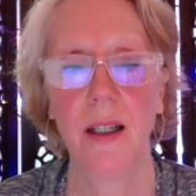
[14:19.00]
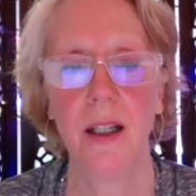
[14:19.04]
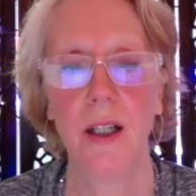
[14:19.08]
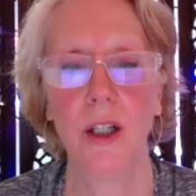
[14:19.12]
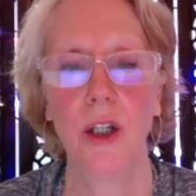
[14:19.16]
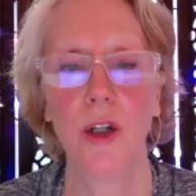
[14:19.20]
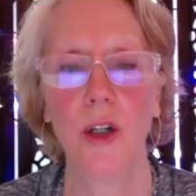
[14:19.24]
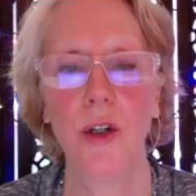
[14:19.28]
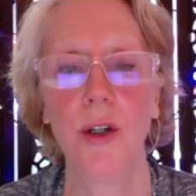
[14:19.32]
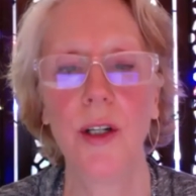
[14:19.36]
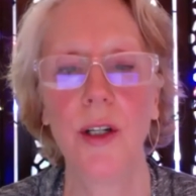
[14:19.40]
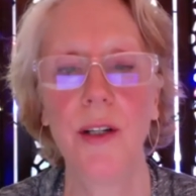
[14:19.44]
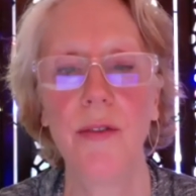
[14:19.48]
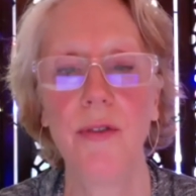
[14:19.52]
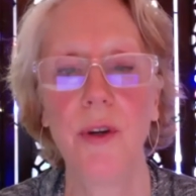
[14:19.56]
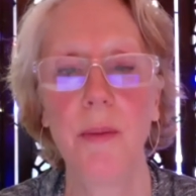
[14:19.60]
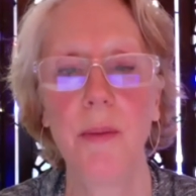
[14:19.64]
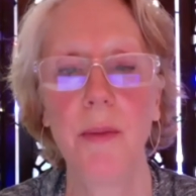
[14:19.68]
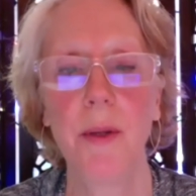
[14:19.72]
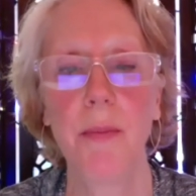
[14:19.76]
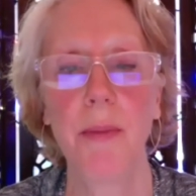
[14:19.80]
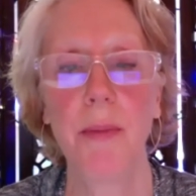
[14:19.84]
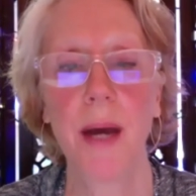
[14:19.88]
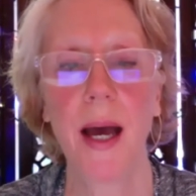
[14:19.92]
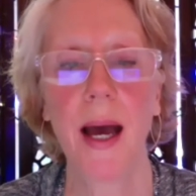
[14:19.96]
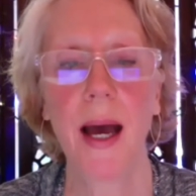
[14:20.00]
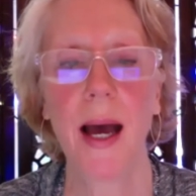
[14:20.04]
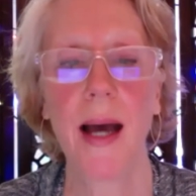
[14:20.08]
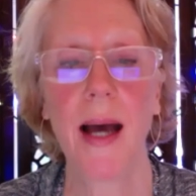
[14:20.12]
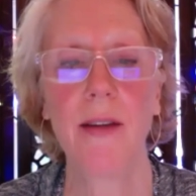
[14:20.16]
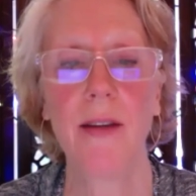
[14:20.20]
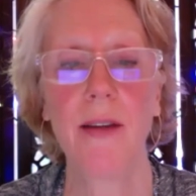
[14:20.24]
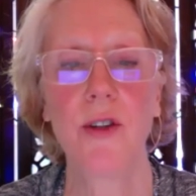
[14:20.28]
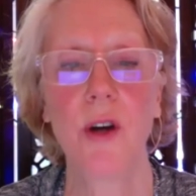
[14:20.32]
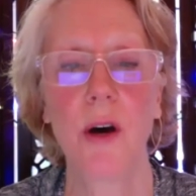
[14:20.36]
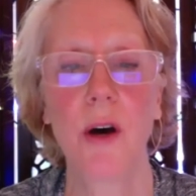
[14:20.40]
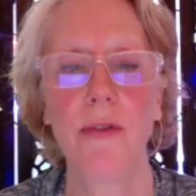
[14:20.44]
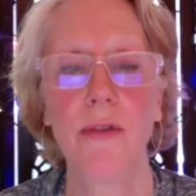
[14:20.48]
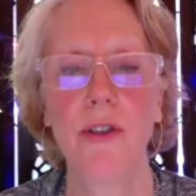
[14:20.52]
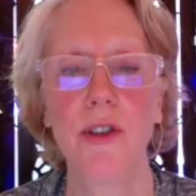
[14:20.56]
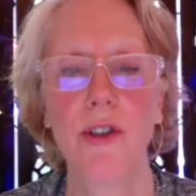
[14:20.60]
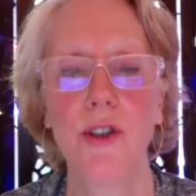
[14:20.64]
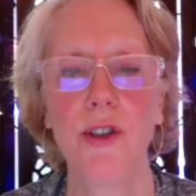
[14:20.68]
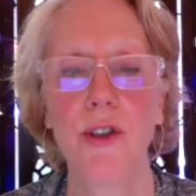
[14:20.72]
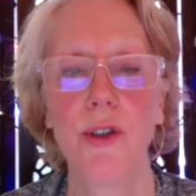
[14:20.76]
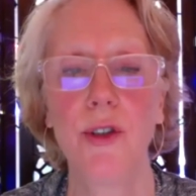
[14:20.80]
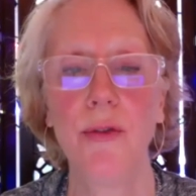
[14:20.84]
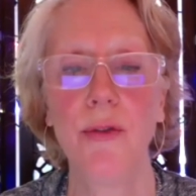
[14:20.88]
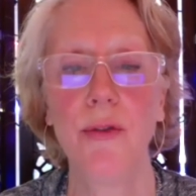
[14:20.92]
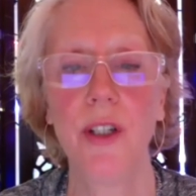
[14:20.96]
Learning from the past offers
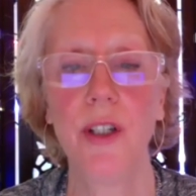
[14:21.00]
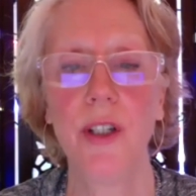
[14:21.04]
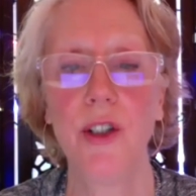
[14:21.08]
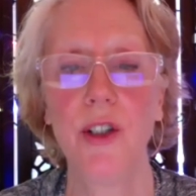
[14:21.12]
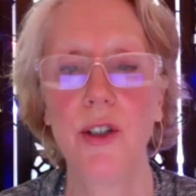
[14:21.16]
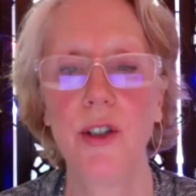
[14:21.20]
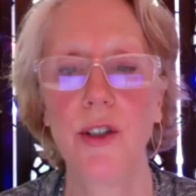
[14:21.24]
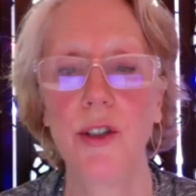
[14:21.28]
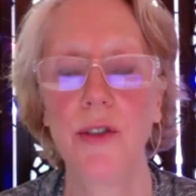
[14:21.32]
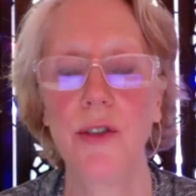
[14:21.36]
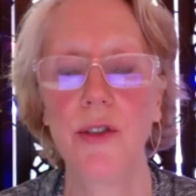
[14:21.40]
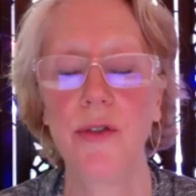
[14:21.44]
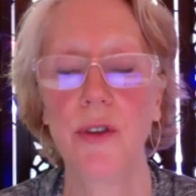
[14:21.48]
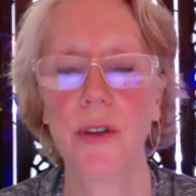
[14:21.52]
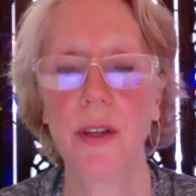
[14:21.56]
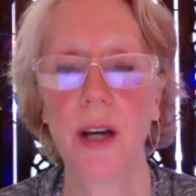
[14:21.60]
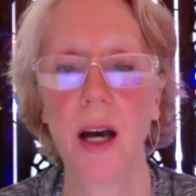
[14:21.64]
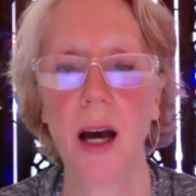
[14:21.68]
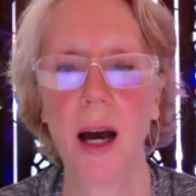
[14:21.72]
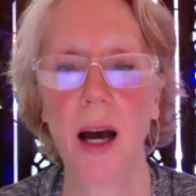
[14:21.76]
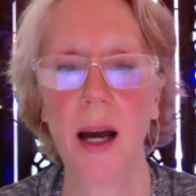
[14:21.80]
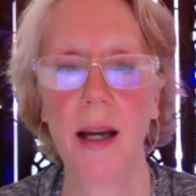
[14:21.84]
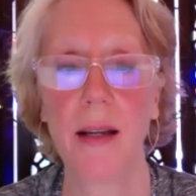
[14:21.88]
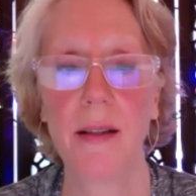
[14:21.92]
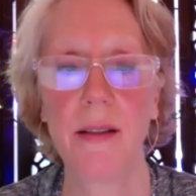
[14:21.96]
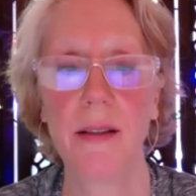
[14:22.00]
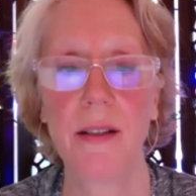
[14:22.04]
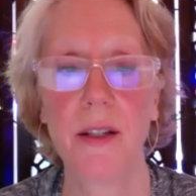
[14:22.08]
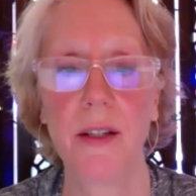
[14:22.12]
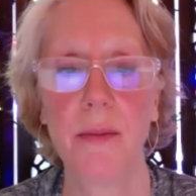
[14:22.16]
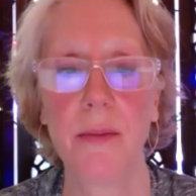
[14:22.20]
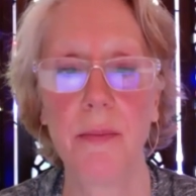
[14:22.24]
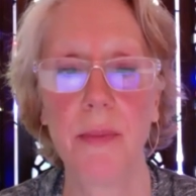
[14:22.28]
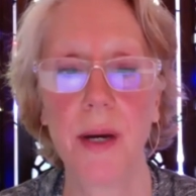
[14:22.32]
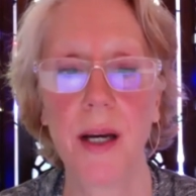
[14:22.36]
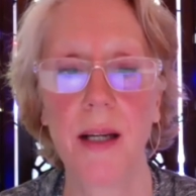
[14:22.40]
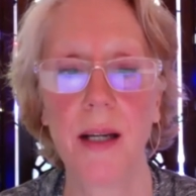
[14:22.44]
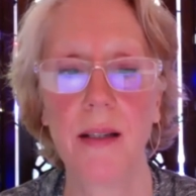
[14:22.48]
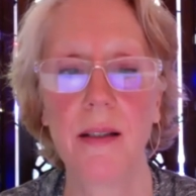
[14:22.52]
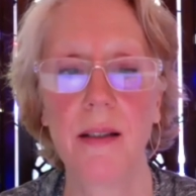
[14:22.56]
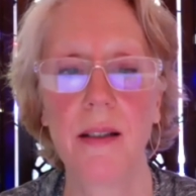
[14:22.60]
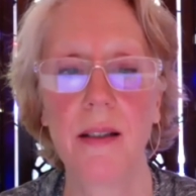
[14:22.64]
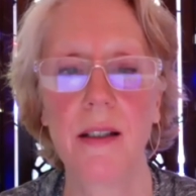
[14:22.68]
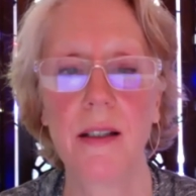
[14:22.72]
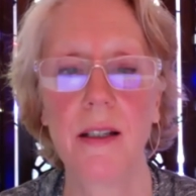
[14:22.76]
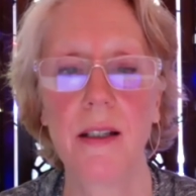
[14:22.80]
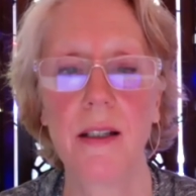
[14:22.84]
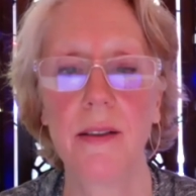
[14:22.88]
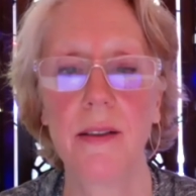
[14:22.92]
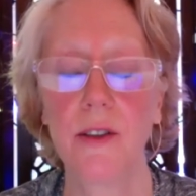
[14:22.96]
new visions for the highest and
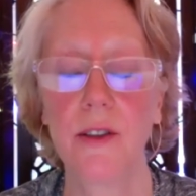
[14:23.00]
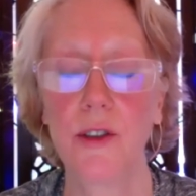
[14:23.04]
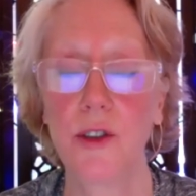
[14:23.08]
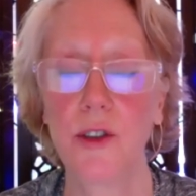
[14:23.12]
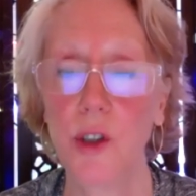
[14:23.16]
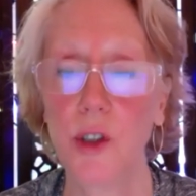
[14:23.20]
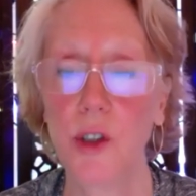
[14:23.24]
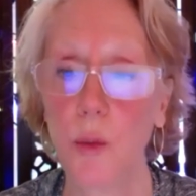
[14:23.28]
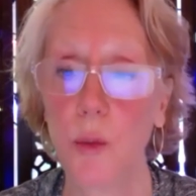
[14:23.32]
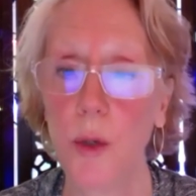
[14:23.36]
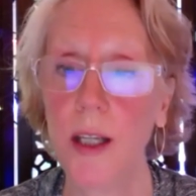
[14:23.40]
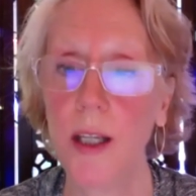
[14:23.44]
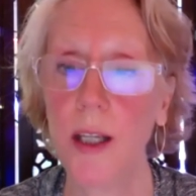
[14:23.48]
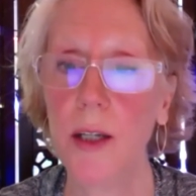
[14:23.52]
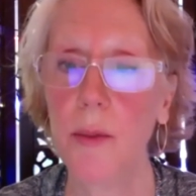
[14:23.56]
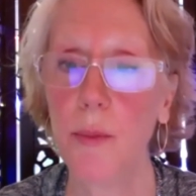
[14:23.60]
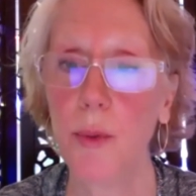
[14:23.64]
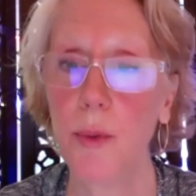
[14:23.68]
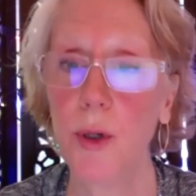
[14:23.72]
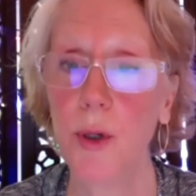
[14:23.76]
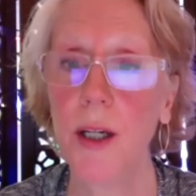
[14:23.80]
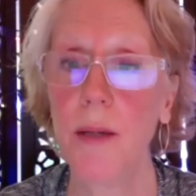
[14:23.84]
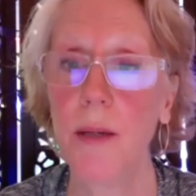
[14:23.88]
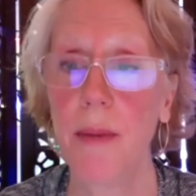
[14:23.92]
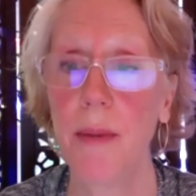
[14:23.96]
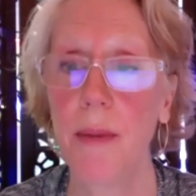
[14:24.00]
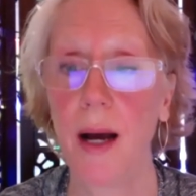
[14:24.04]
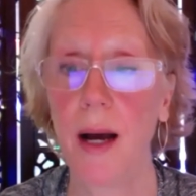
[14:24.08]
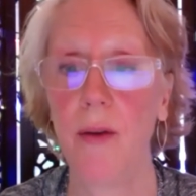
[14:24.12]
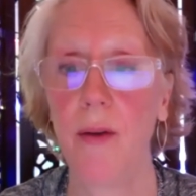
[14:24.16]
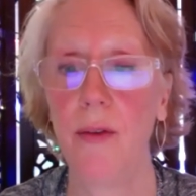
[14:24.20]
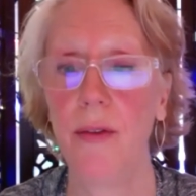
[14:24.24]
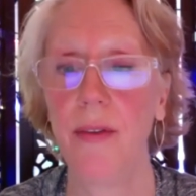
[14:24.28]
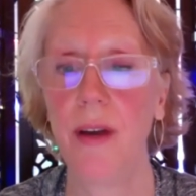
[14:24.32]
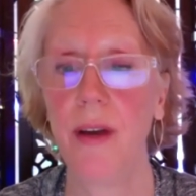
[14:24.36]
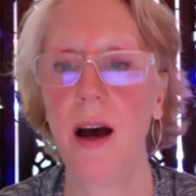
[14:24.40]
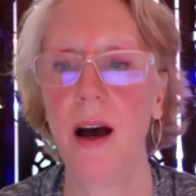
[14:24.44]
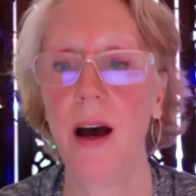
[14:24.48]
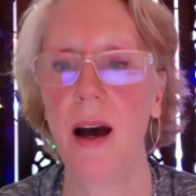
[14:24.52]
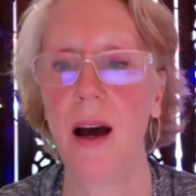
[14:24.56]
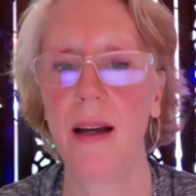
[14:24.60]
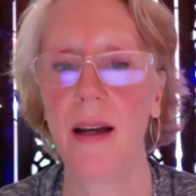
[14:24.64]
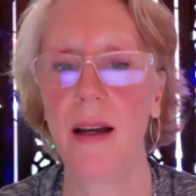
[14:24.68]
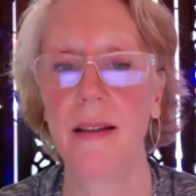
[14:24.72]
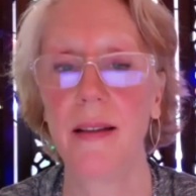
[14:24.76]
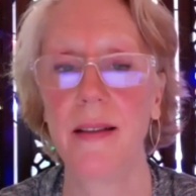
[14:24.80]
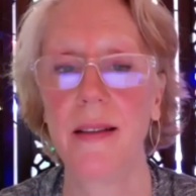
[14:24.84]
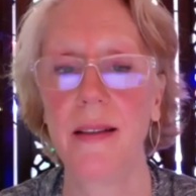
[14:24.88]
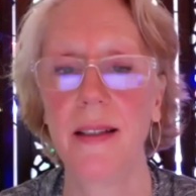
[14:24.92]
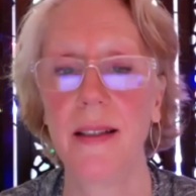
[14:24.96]
best so we can bring about the
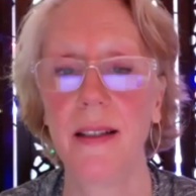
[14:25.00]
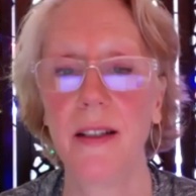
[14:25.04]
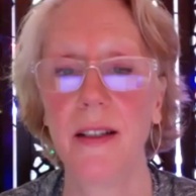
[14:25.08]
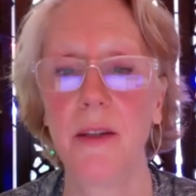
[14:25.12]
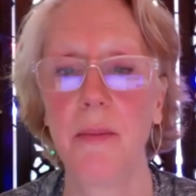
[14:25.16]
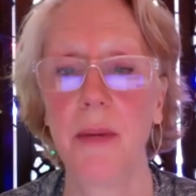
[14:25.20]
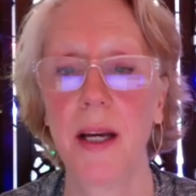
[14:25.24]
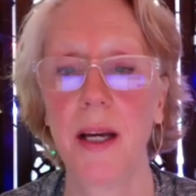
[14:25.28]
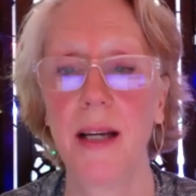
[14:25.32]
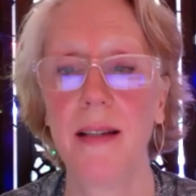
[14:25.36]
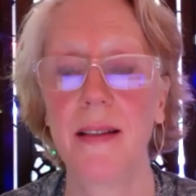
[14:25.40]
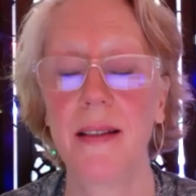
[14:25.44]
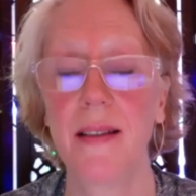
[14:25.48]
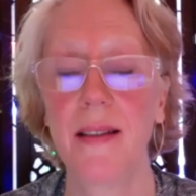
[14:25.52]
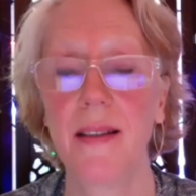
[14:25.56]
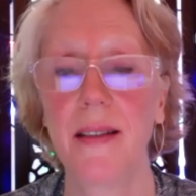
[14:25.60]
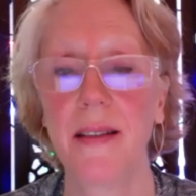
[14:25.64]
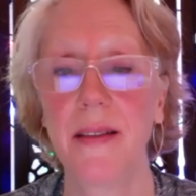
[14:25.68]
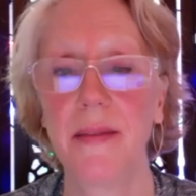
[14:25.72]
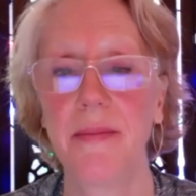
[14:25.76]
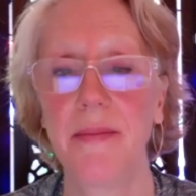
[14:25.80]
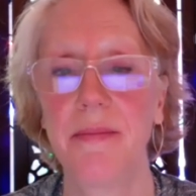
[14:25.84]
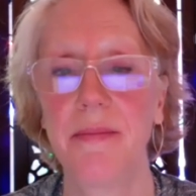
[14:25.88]
highest and the best.